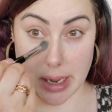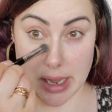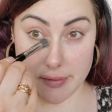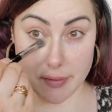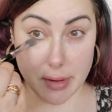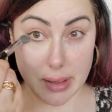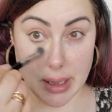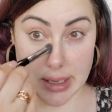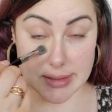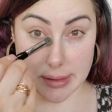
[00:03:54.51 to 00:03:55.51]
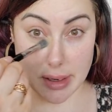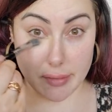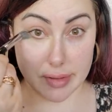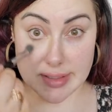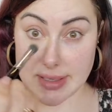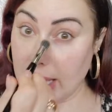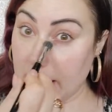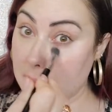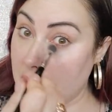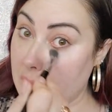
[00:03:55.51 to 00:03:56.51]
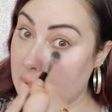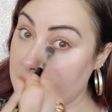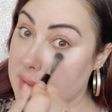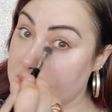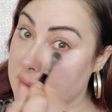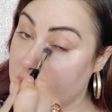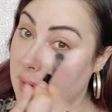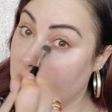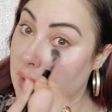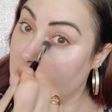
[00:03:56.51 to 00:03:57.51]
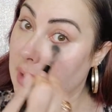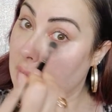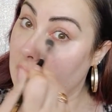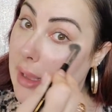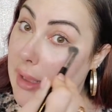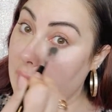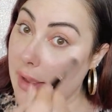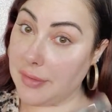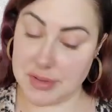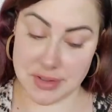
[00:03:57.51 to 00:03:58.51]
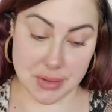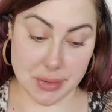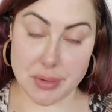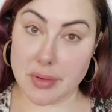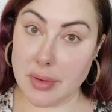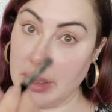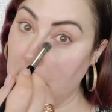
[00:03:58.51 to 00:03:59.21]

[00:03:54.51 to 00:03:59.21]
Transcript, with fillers: I have got to cover these eye bags. I have to.